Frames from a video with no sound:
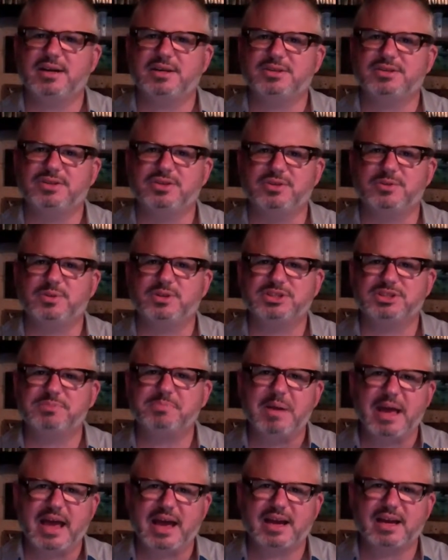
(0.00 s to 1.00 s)
to what
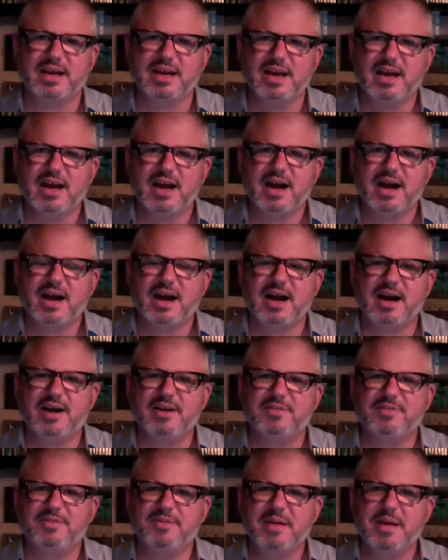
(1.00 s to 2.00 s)
spec.
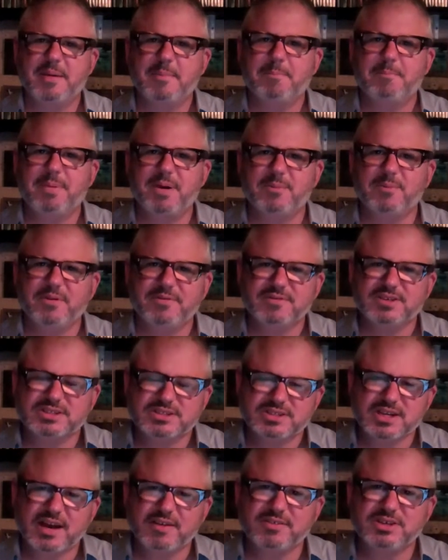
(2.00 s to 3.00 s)
But we've
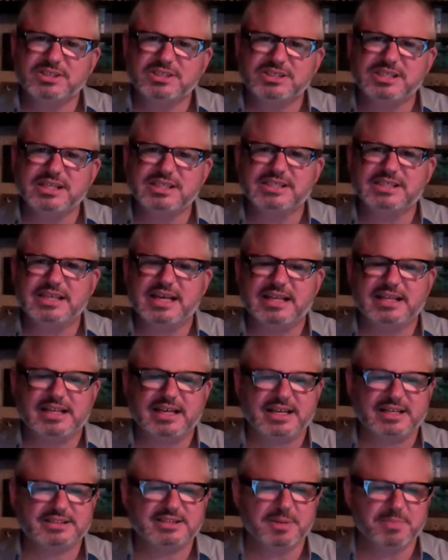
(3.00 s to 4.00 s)
discovered since then
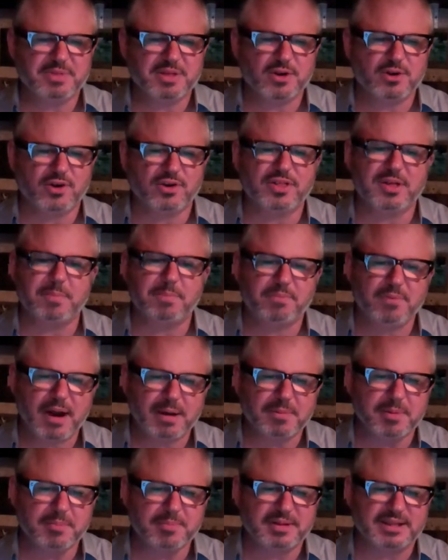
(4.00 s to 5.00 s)
that something called the
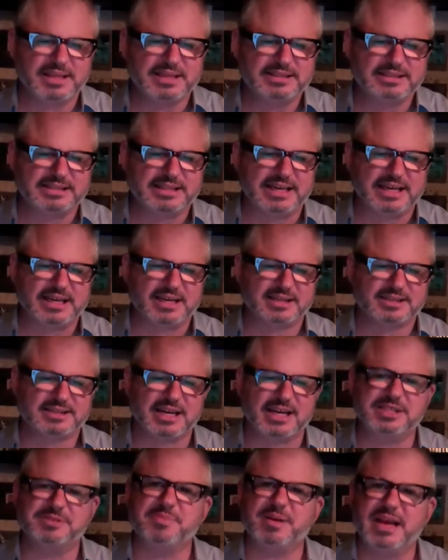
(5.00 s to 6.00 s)
probabilistic
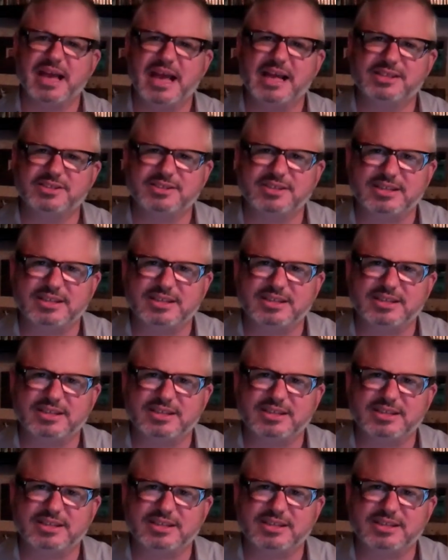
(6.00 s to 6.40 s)
seismic hazard